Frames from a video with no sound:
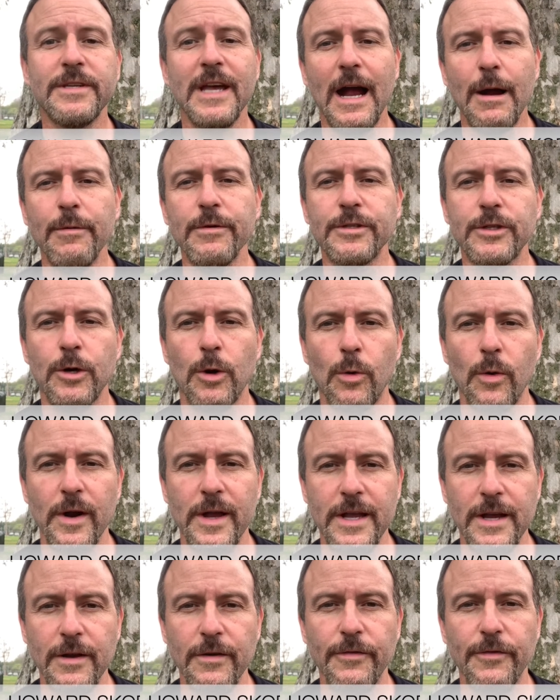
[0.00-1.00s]
Howard Scorer
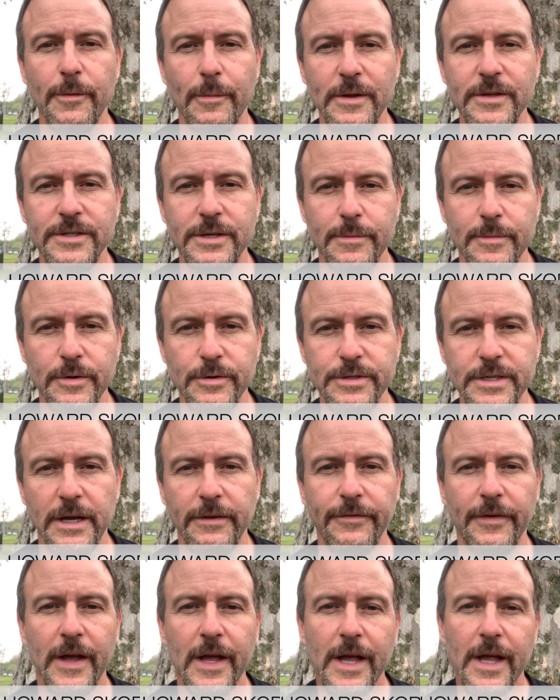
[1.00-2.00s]
here from UnGym
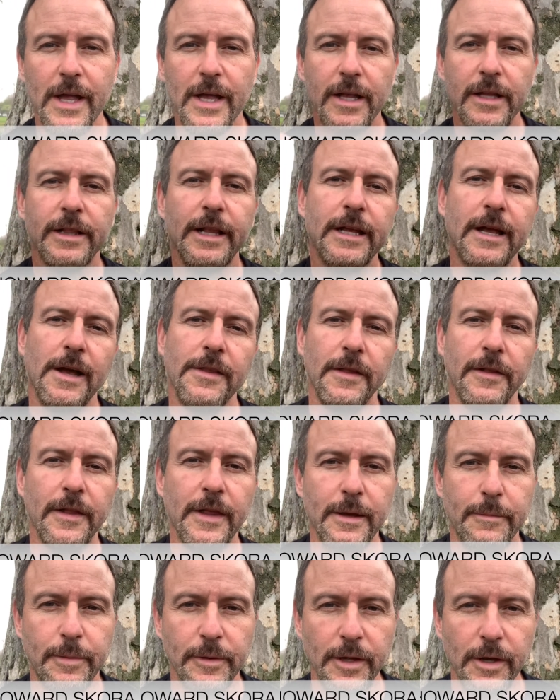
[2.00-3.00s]
Yourself. Click on the
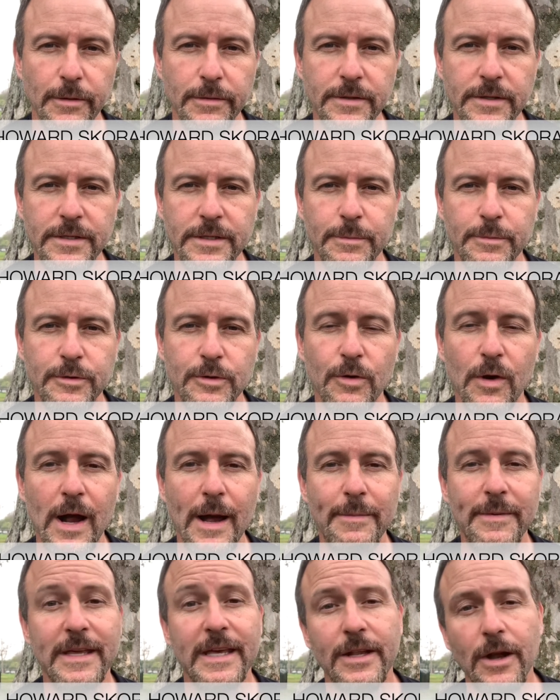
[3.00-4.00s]
link below to
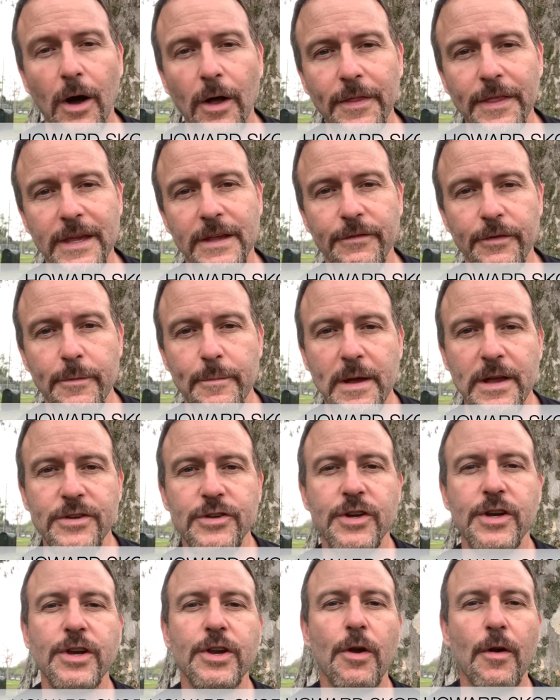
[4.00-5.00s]
subscribe to get all the
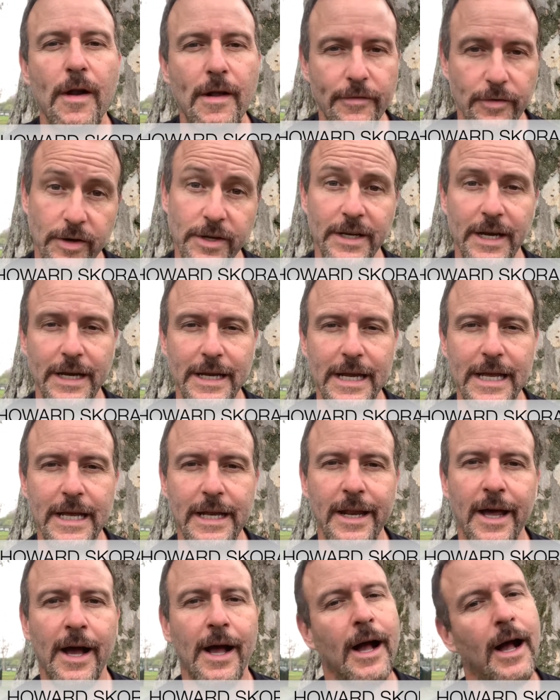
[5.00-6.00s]
information you're ever going to
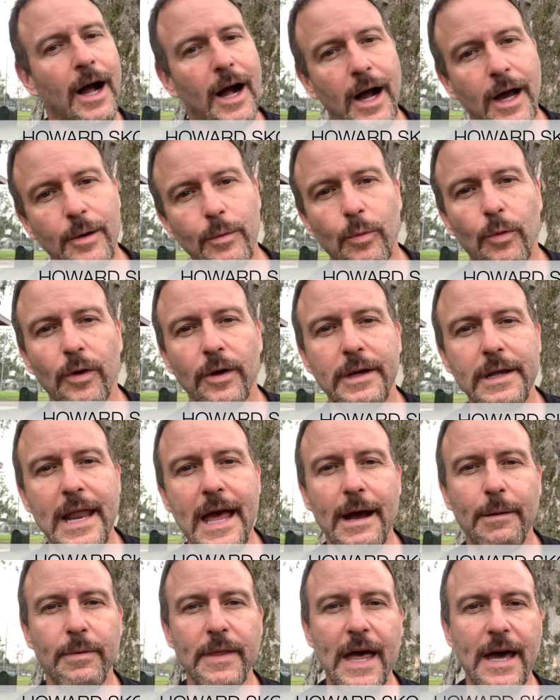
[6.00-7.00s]
need on working
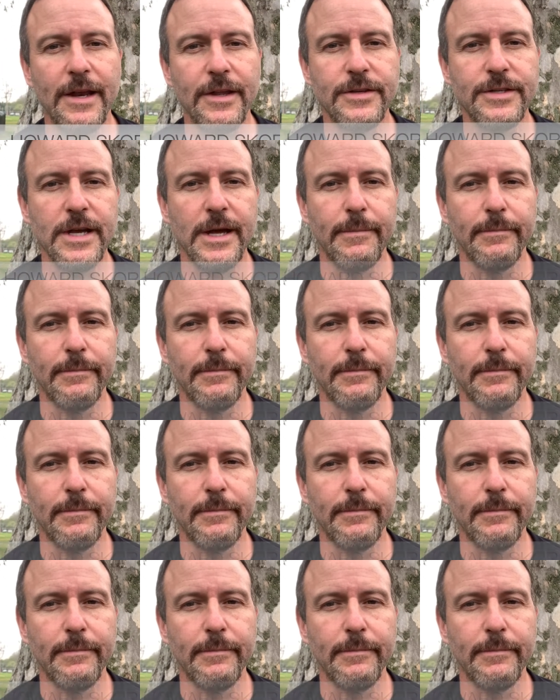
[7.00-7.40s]
out without a gym.